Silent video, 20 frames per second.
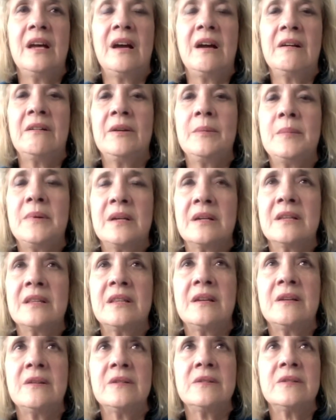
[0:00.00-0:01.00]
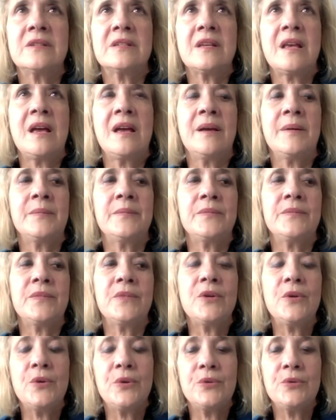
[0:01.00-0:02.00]
are among those
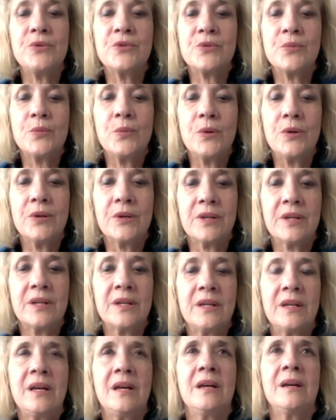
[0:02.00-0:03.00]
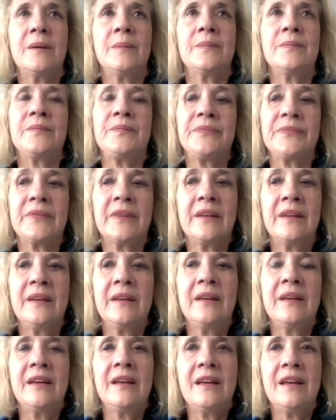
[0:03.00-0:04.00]
whose work
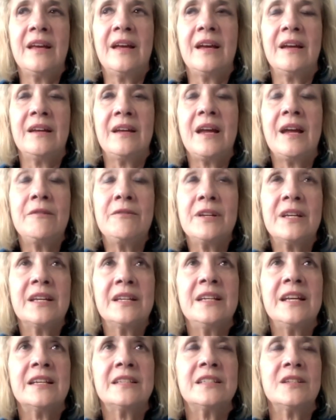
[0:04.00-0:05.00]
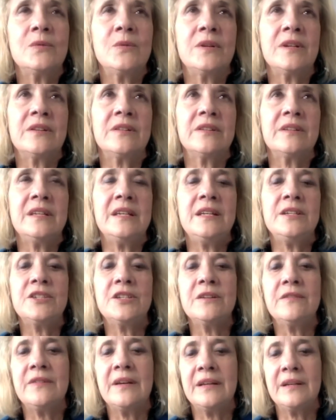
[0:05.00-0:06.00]
I reconnected with. Each
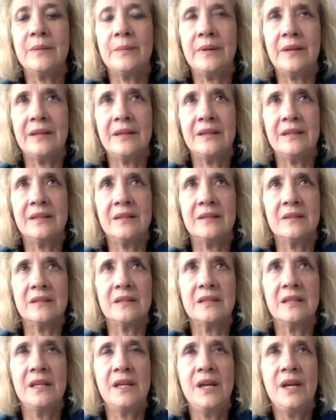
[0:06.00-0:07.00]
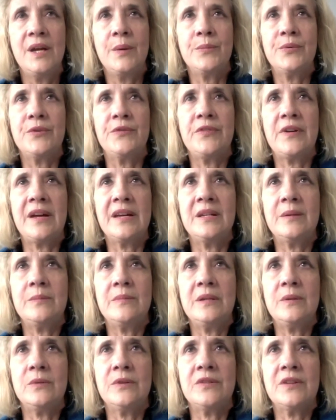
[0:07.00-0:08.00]
Havana Biennial provided
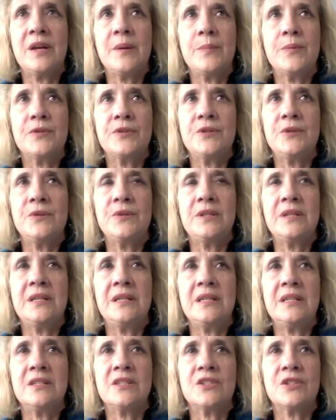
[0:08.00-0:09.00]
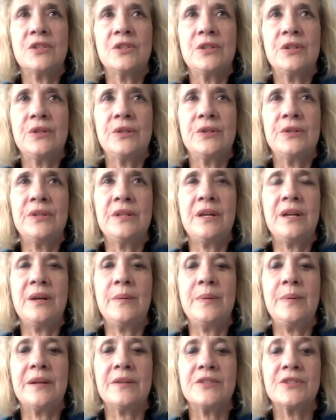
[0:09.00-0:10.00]
me with opportunities to learn
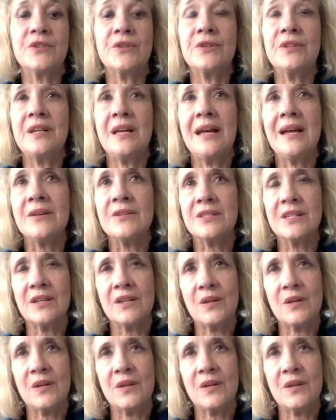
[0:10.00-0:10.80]
about certain housing